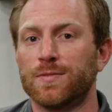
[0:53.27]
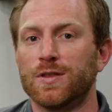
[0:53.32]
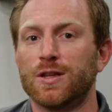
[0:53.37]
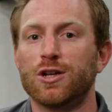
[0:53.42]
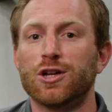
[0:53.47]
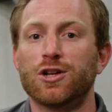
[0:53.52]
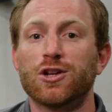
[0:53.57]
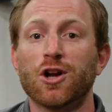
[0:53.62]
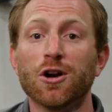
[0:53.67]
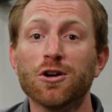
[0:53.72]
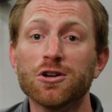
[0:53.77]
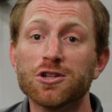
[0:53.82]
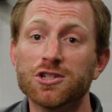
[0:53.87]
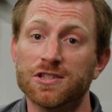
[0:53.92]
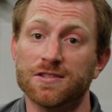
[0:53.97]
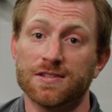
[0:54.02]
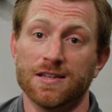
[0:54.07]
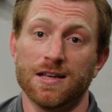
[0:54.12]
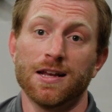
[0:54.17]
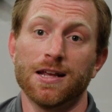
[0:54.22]
the
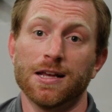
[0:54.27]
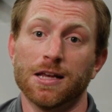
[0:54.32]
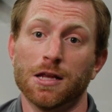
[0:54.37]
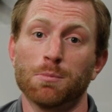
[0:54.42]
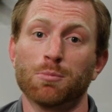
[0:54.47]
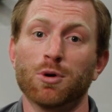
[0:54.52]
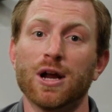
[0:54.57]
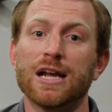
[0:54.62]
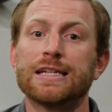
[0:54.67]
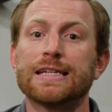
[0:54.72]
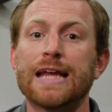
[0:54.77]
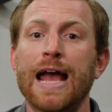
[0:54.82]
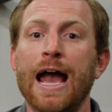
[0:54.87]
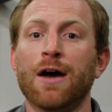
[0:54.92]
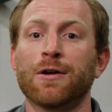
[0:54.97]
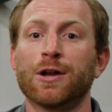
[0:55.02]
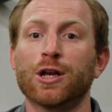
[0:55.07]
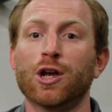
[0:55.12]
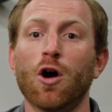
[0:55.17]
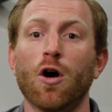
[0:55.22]
detergents in it can break
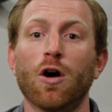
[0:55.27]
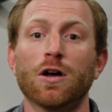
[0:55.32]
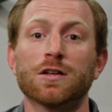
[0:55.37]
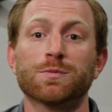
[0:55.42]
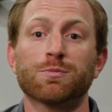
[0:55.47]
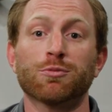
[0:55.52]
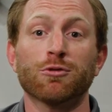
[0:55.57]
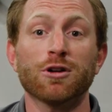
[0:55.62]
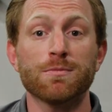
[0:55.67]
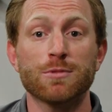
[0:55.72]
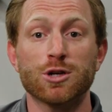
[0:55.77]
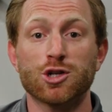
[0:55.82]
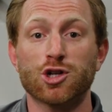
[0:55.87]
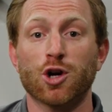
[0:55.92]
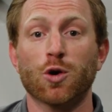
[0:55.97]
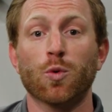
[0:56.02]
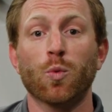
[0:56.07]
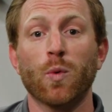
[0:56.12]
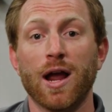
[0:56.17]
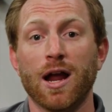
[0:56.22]
down and cause
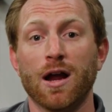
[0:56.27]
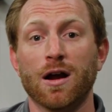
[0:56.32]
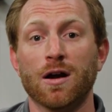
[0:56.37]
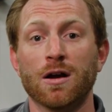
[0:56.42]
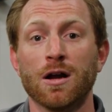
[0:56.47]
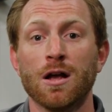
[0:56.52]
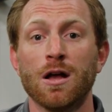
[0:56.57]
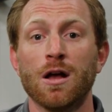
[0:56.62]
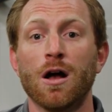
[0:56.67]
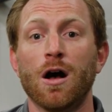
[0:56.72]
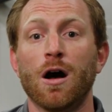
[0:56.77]
premature wear